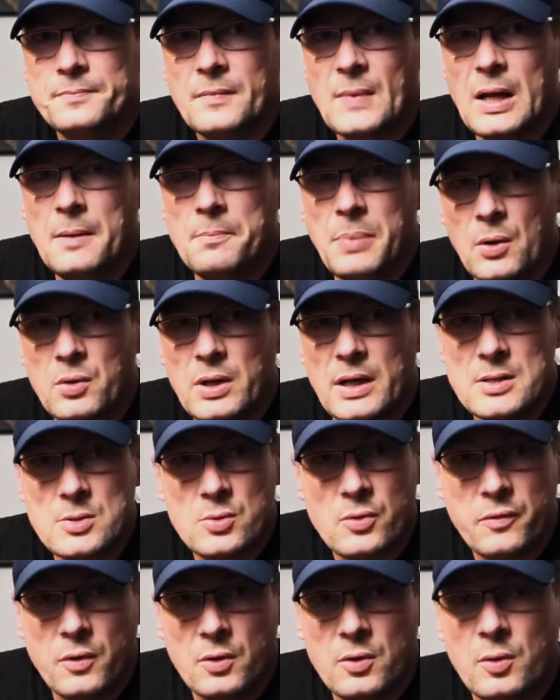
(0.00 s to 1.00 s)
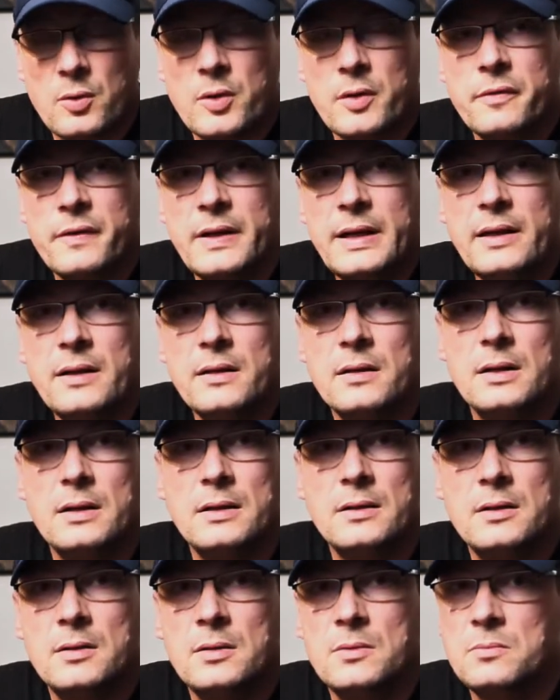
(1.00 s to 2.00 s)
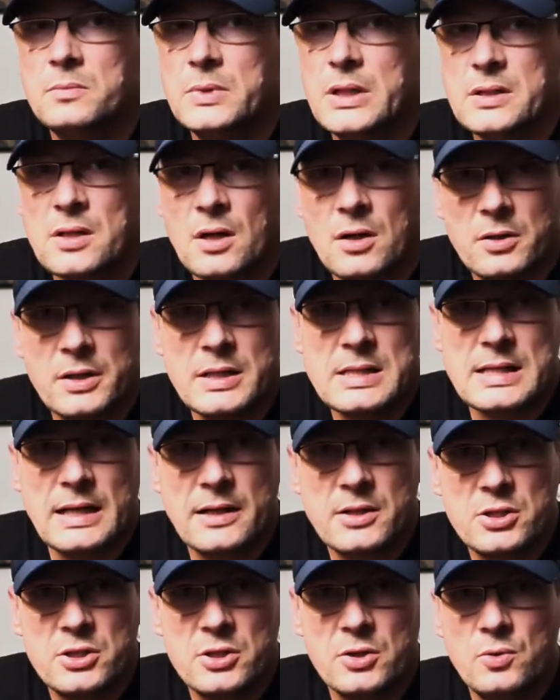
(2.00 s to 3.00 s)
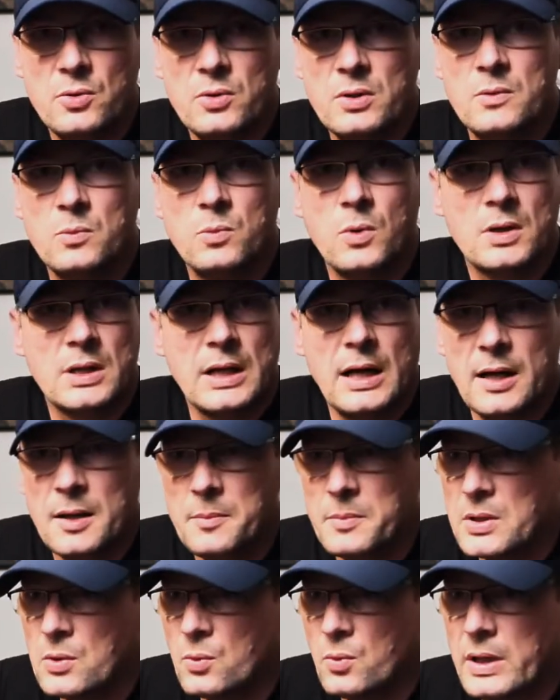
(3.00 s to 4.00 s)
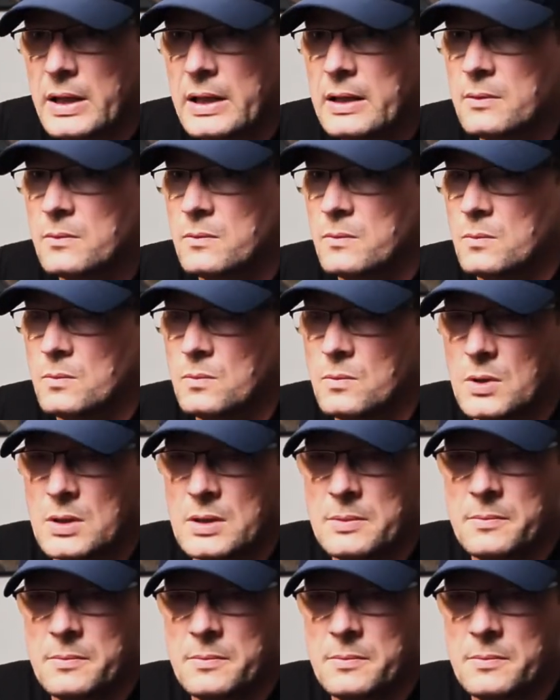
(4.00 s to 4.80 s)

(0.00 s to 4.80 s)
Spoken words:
about astrophotography, the targets I shoot, what I'm doing, what